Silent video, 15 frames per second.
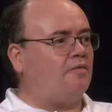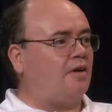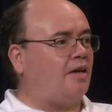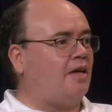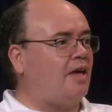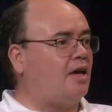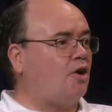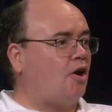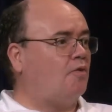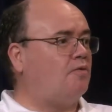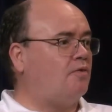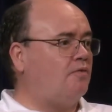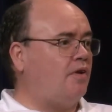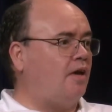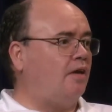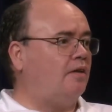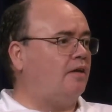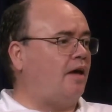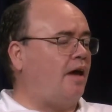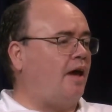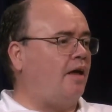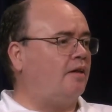a kickoff event
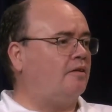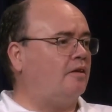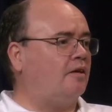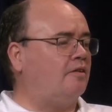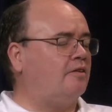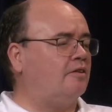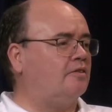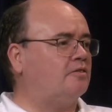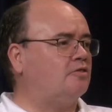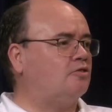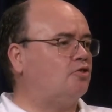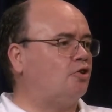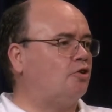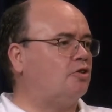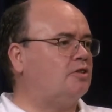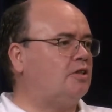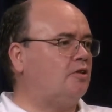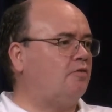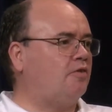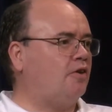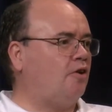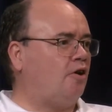at the Turner Center
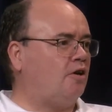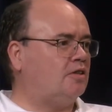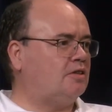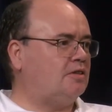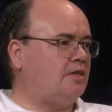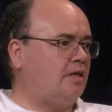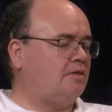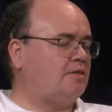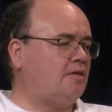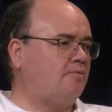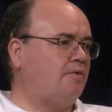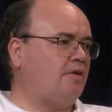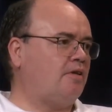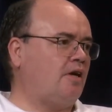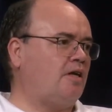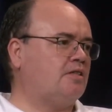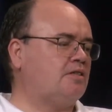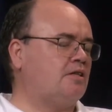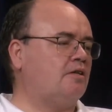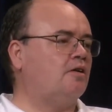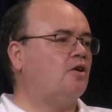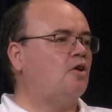for the Arts in downtown
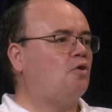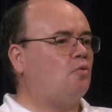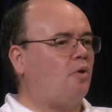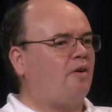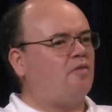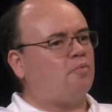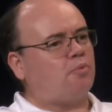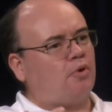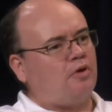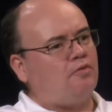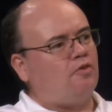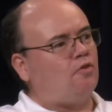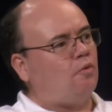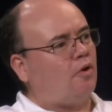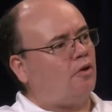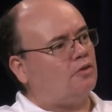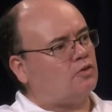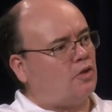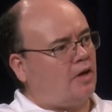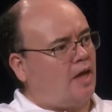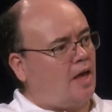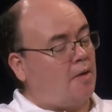Valdosta, where we have a preview of what all is
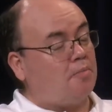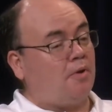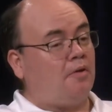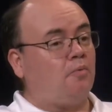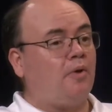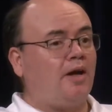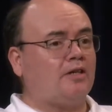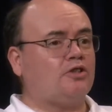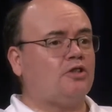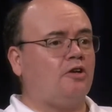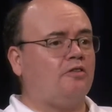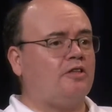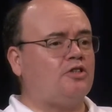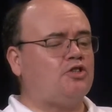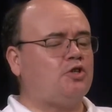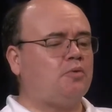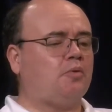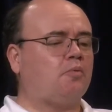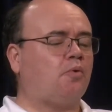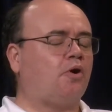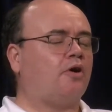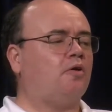going to happen. And we actually, this year, we're
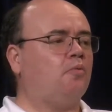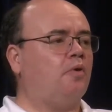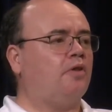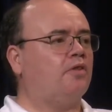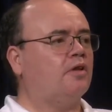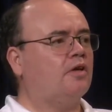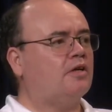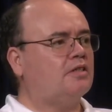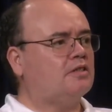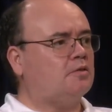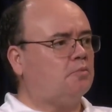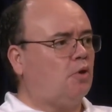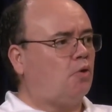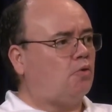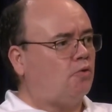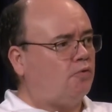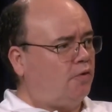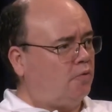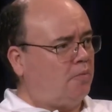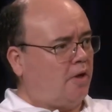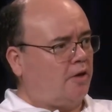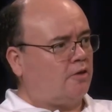working with some local
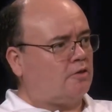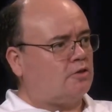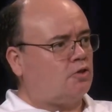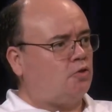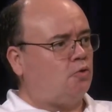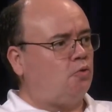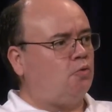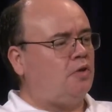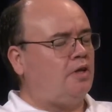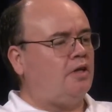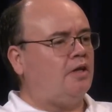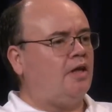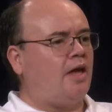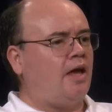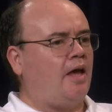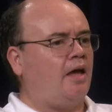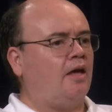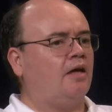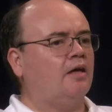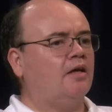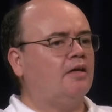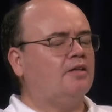filmmakers who did
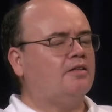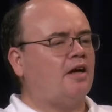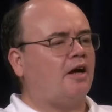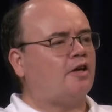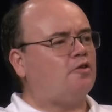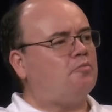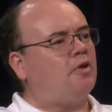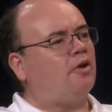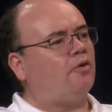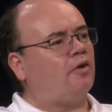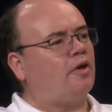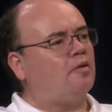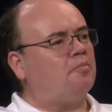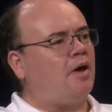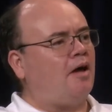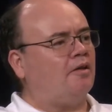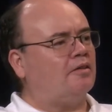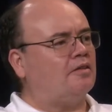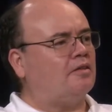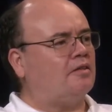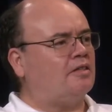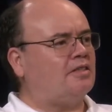a documentary about
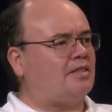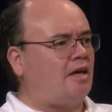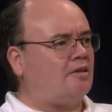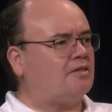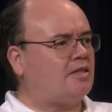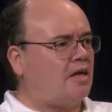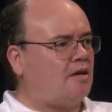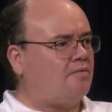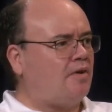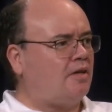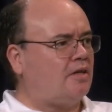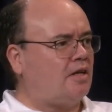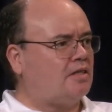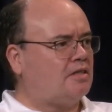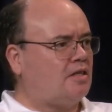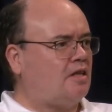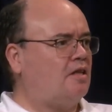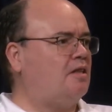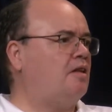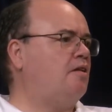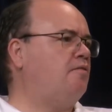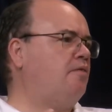the south side of Valdosta
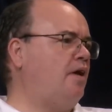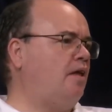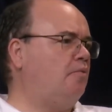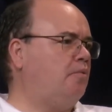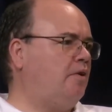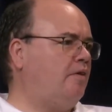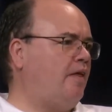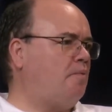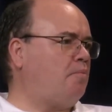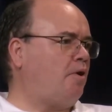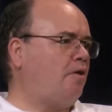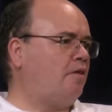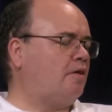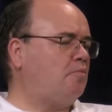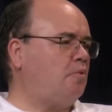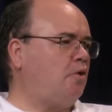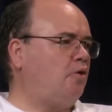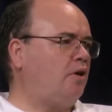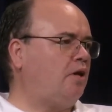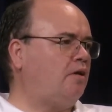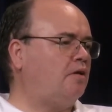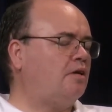and the development of that part of the
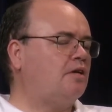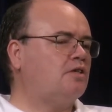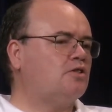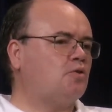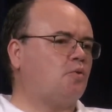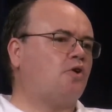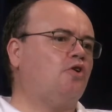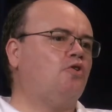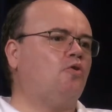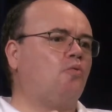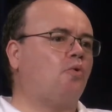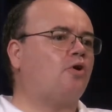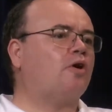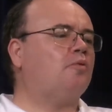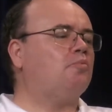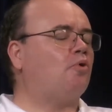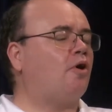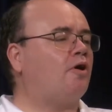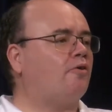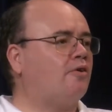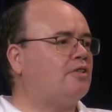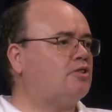community. So we're to do a work in
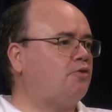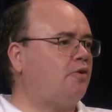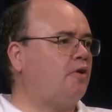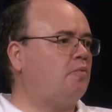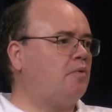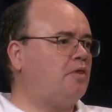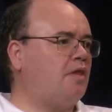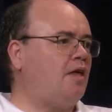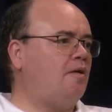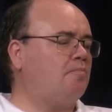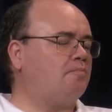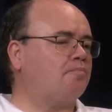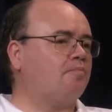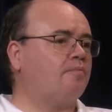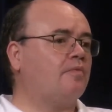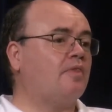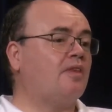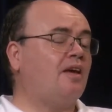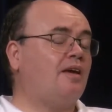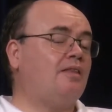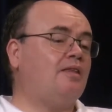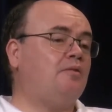progress screening with them.
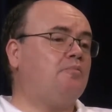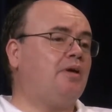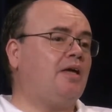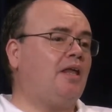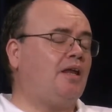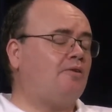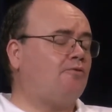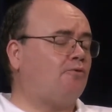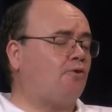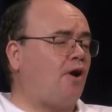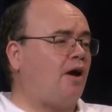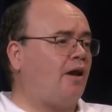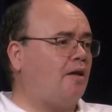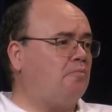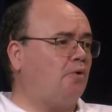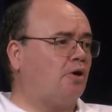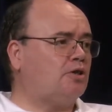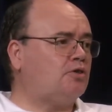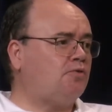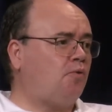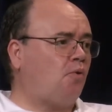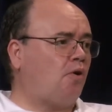And then beginning Friday,
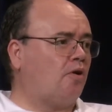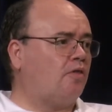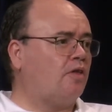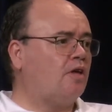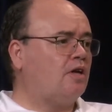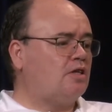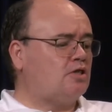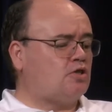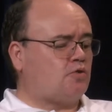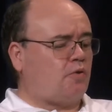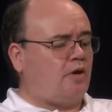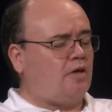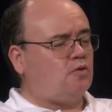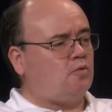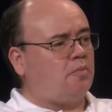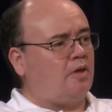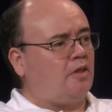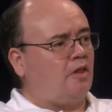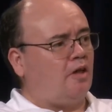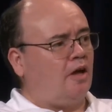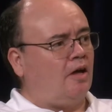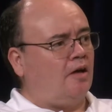March 4th, screenings will
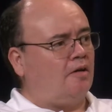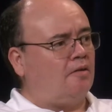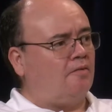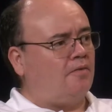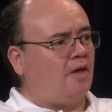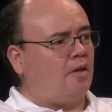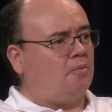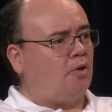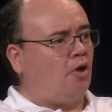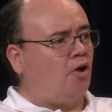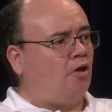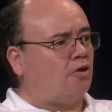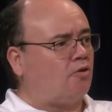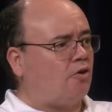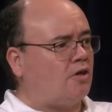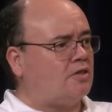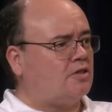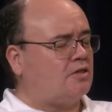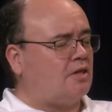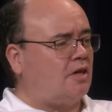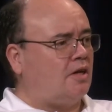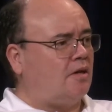be available all
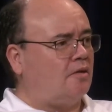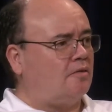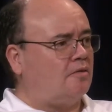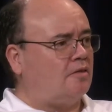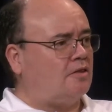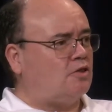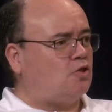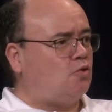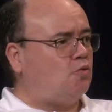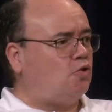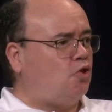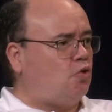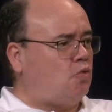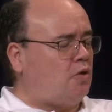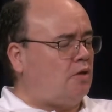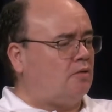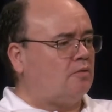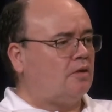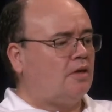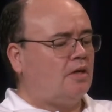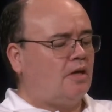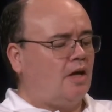across the student union.
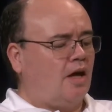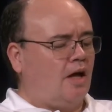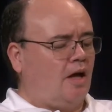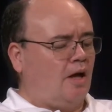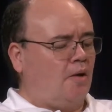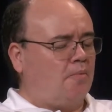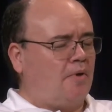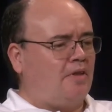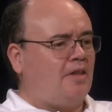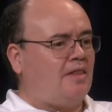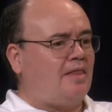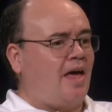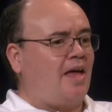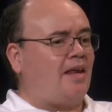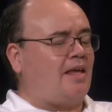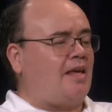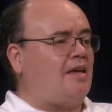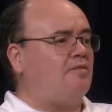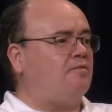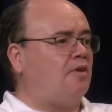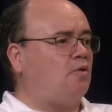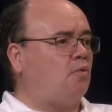And then that
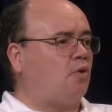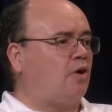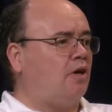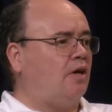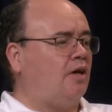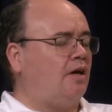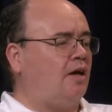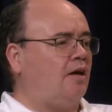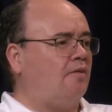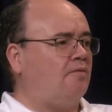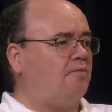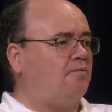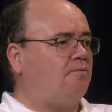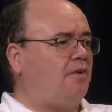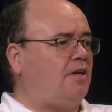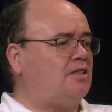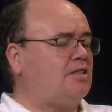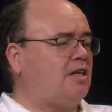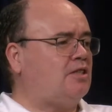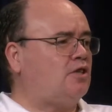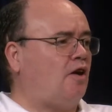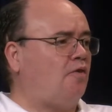evening, we're going to finish
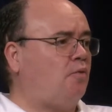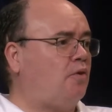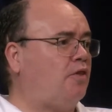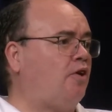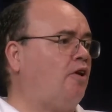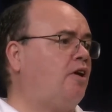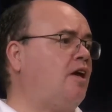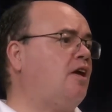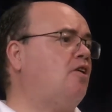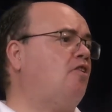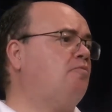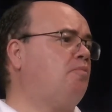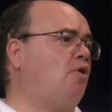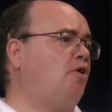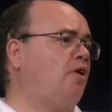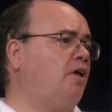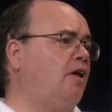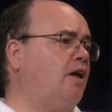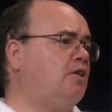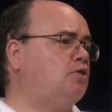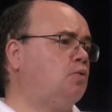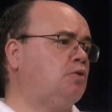things off with our kickoff party
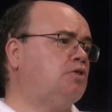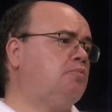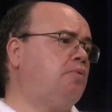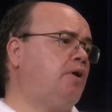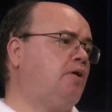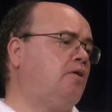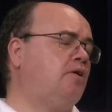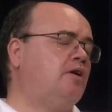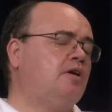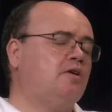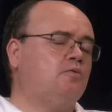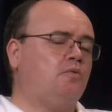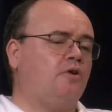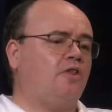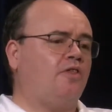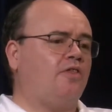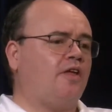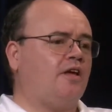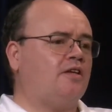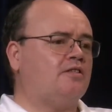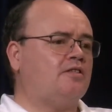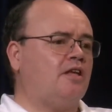at Georgia Beer. One of the
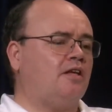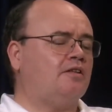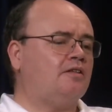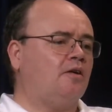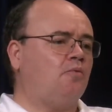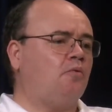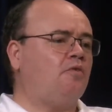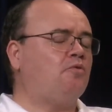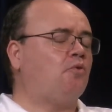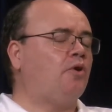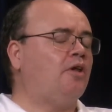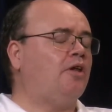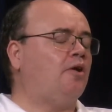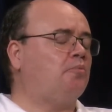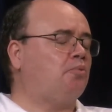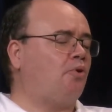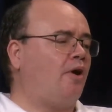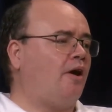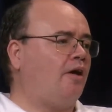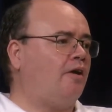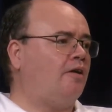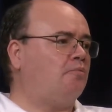things that we really are
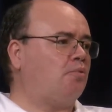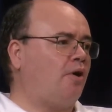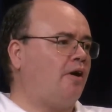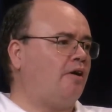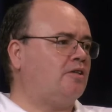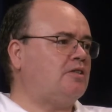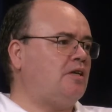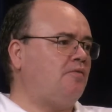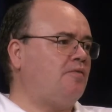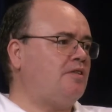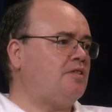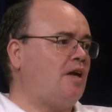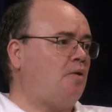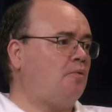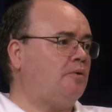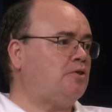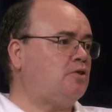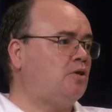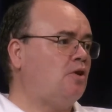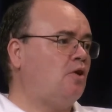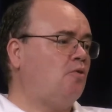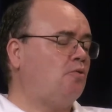pride ourselves is how much
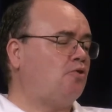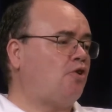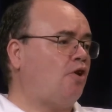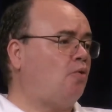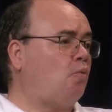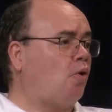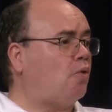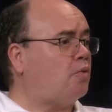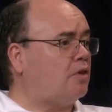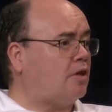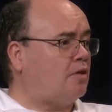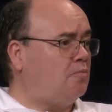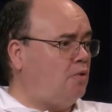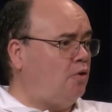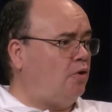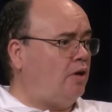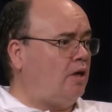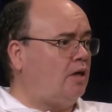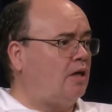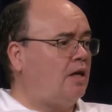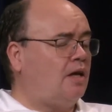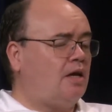we're trying to work with the
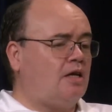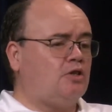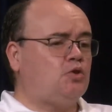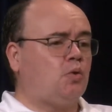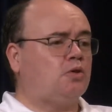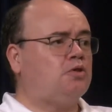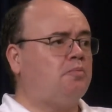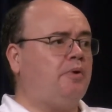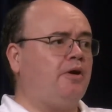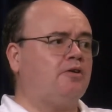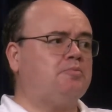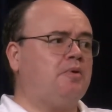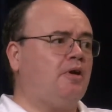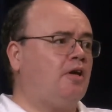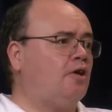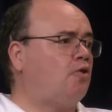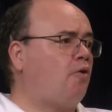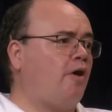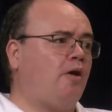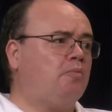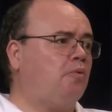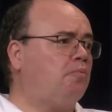community. And Georgia Beer has been an
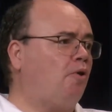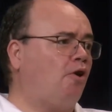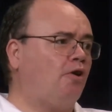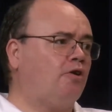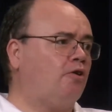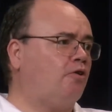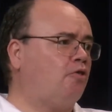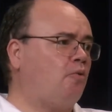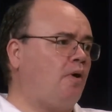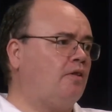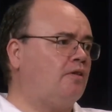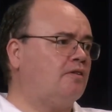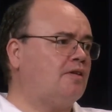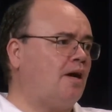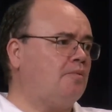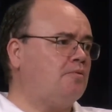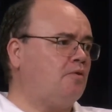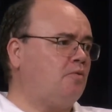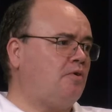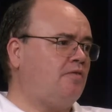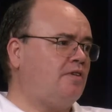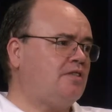incredible partner throughout the time that
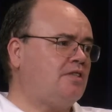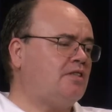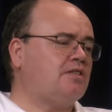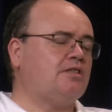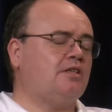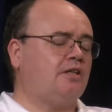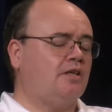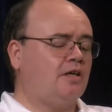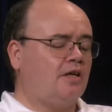we've existed.